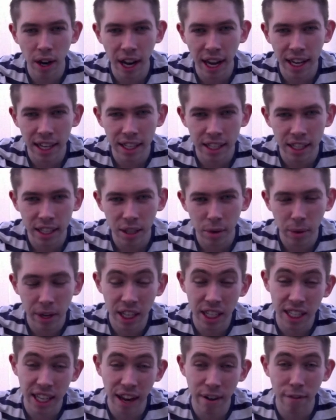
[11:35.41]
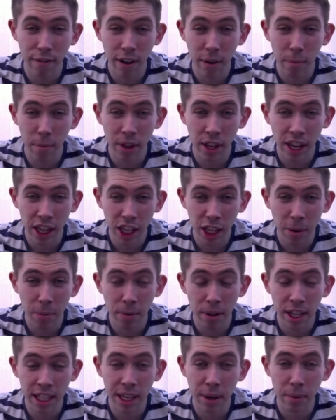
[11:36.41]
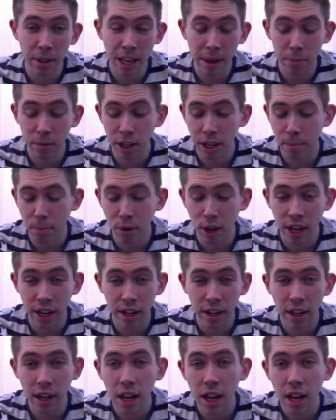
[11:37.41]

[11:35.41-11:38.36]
and we could just have fun with it, and the community was absolutely brilliant.